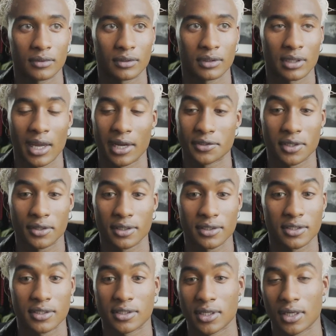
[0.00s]
Yeah, so
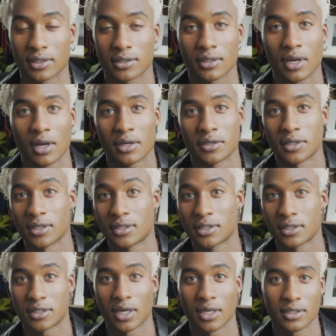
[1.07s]
this is
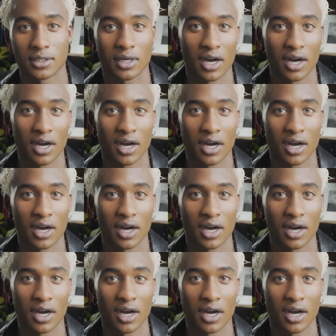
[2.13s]
just an